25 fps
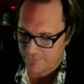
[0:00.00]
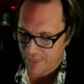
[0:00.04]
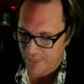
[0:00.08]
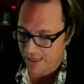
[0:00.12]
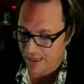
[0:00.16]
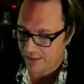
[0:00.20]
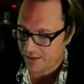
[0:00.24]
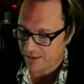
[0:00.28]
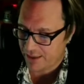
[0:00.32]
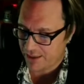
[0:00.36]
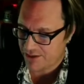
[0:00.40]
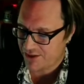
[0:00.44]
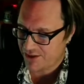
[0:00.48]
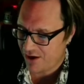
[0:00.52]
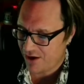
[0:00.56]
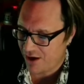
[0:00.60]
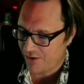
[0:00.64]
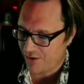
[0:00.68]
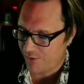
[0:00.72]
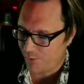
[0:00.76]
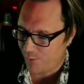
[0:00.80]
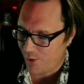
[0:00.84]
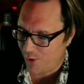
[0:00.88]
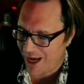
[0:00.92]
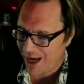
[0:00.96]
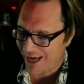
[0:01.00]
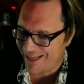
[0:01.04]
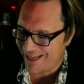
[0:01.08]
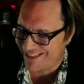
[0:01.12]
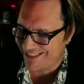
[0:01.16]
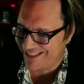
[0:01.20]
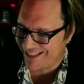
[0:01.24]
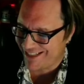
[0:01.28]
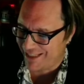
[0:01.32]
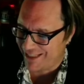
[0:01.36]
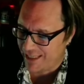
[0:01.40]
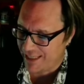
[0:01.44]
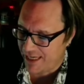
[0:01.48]
And I saw the wise
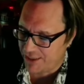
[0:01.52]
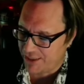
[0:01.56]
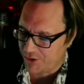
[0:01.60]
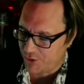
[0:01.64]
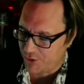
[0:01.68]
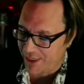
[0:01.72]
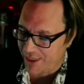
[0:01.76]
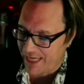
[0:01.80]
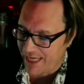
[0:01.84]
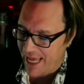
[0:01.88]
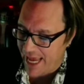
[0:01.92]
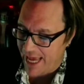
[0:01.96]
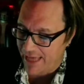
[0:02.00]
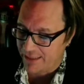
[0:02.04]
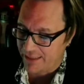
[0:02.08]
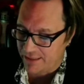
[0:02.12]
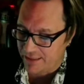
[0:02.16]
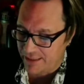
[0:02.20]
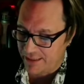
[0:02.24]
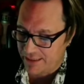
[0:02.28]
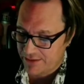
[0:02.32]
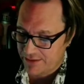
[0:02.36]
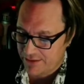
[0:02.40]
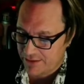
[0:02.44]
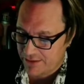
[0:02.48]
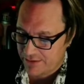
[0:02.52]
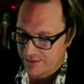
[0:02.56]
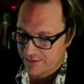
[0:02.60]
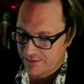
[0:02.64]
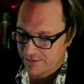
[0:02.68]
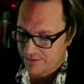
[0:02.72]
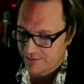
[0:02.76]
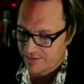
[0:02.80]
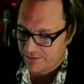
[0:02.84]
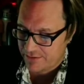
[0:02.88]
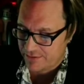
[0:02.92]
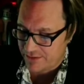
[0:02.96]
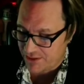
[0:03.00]
collector and analyst,
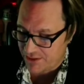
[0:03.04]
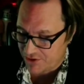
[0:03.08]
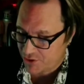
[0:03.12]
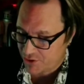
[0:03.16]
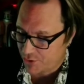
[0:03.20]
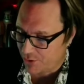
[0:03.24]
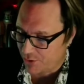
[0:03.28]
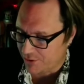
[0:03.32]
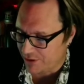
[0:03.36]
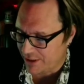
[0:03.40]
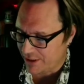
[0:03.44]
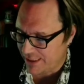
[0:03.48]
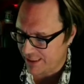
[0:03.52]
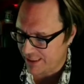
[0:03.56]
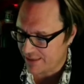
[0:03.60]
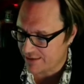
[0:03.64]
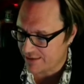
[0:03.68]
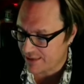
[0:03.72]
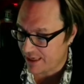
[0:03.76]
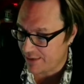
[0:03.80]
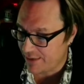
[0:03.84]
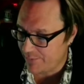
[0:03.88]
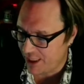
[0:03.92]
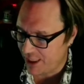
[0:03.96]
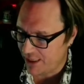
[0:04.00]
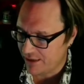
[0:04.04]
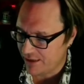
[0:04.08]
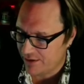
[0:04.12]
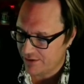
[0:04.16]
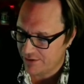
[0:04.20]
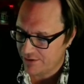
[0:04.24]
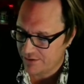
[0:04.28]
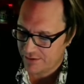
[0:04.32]
Discorides, I mean.